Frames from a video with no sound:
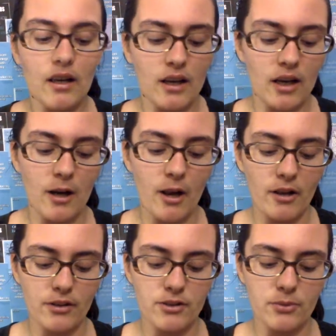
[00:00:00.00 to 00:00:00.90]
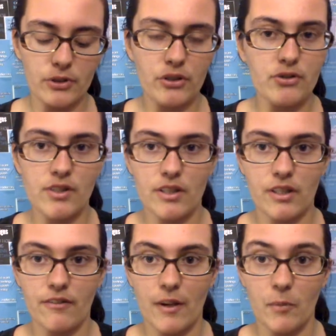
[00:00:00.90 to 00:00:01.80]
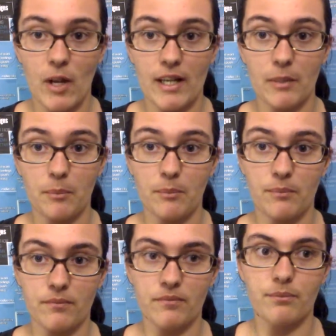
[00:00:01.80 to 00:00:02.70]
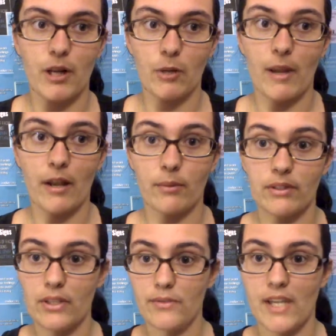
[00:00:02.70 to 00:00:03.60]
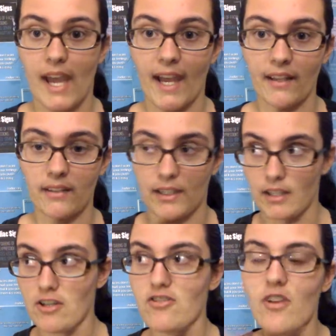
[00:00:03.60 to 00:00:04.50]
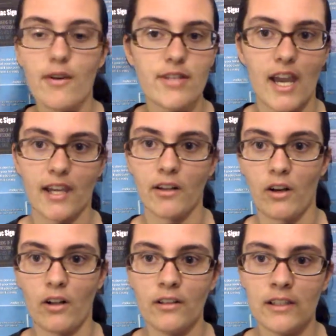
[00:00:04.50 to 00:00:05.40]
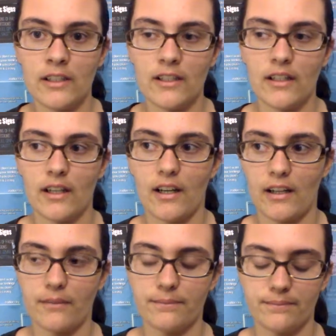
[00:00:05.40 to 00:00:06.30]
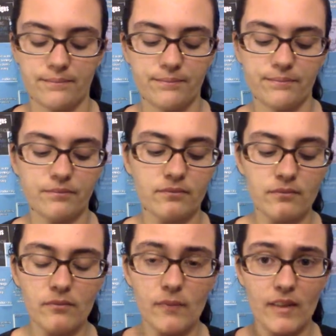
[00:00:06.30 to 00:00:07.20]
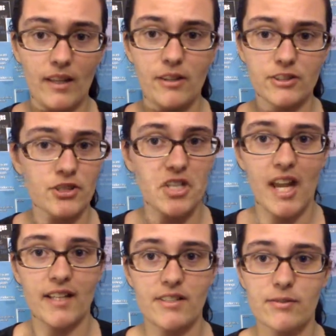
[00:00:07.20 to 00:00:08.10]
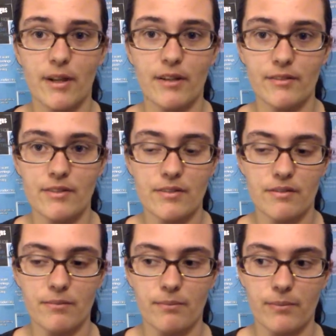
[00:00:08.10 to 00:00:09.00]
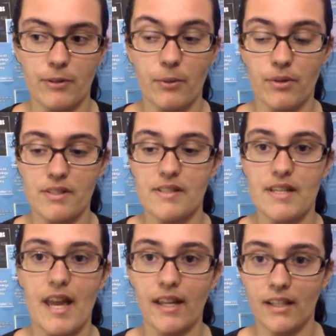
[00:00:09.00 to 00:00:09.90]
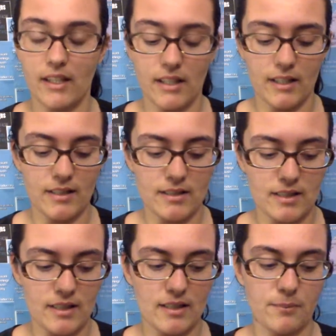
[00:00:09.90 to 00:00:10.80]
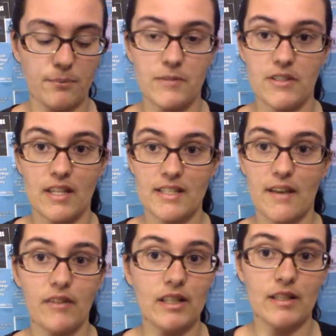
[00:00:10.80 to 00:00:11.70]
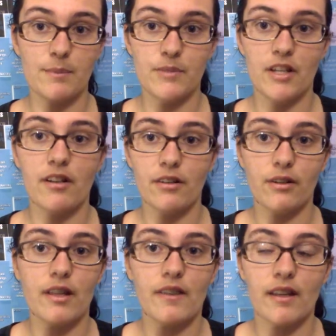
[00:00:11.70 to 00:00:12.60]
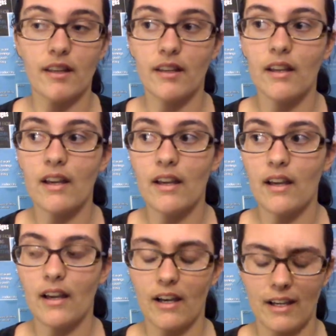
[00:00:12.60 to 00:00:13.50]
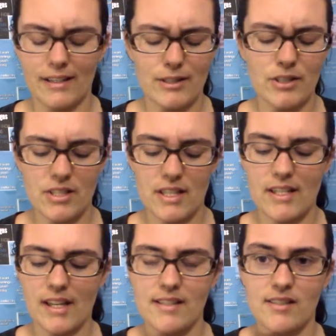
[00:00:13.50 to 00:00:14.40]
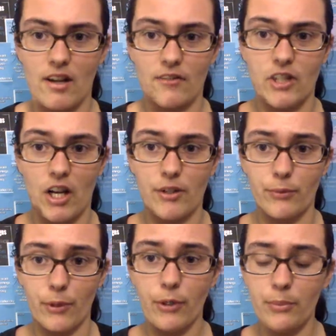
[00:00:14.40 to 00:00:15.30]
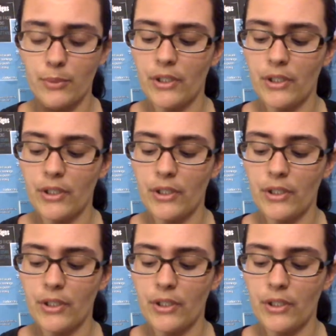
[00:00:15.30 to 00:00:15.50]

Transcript: I also will use it if I'm riding bareback with no tack, like no tack at all. I'll just tie this around the horse's neck, and it doesn't have any clips on it or anything. And it's just a nice soft cotton rope,